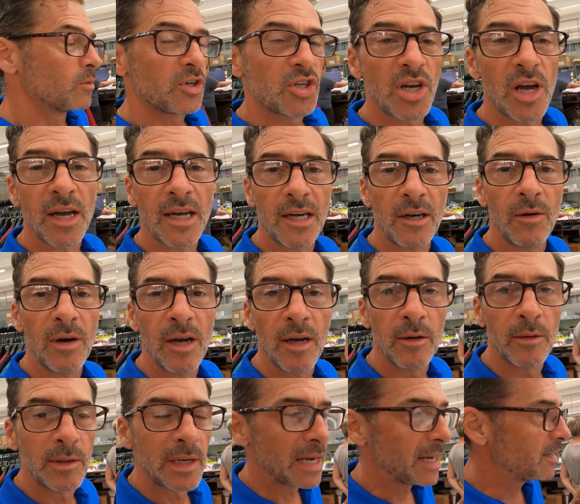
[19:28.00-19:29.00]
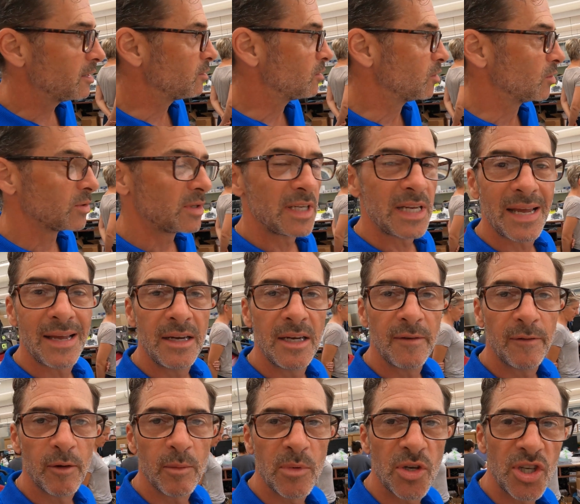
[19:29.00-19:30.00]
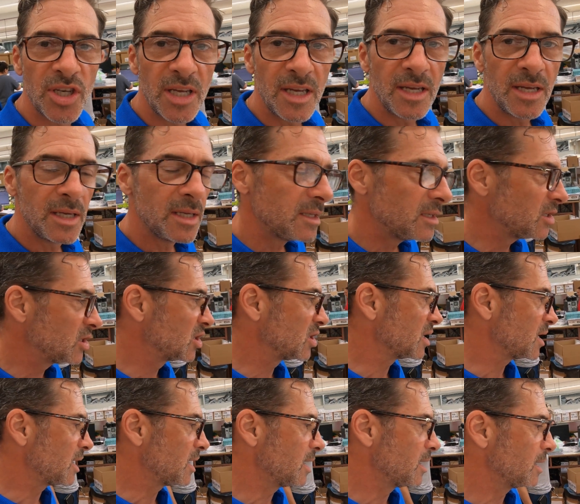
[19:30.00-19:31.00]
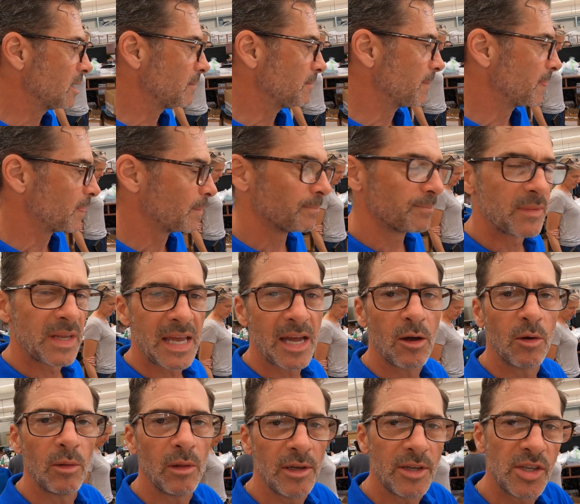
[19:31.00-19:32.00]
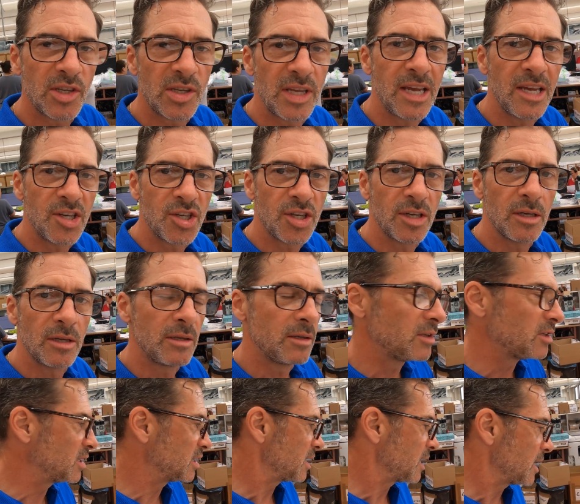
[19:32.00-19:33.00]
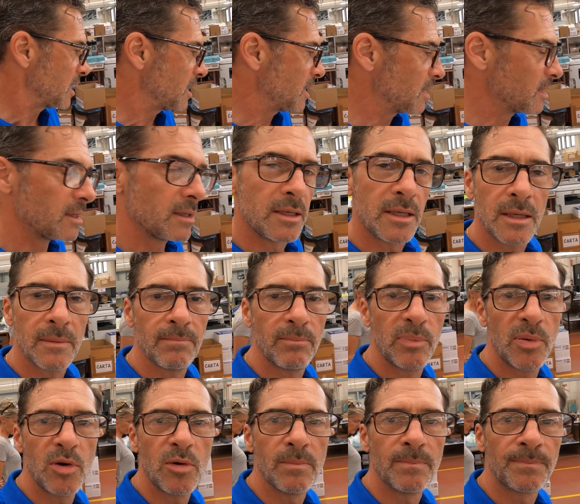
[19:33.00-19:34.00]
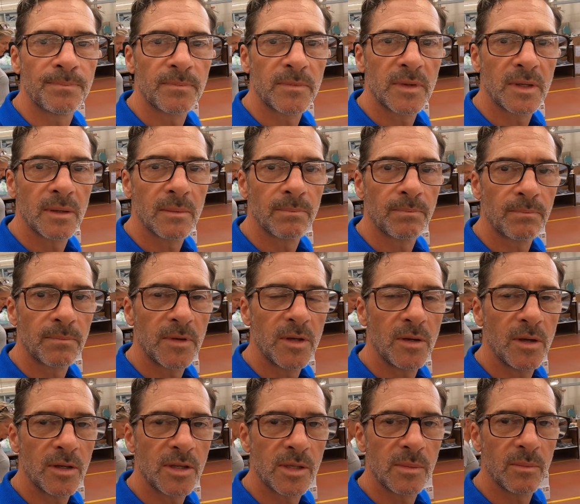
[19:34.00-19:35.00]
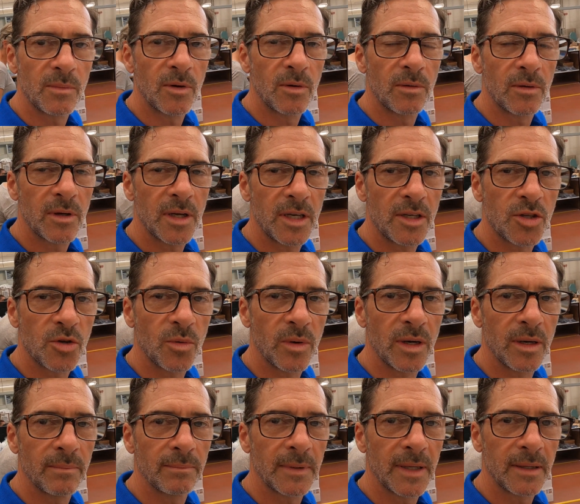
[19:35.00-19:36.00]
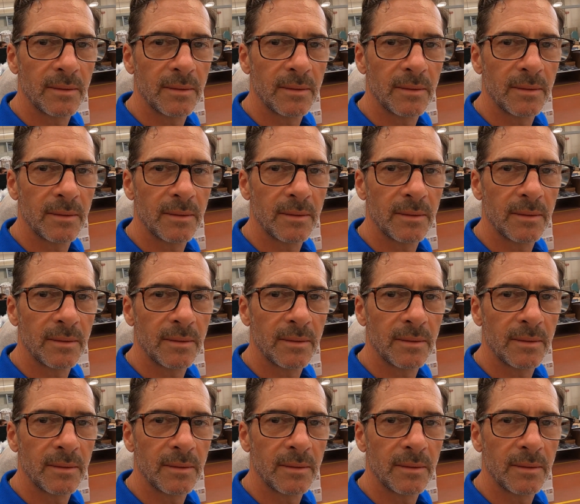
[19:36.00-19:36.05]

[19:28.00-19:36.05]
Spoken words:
We're talking around, I don't know, 10 different machines, countless stations, and boom, you got some kit to wear.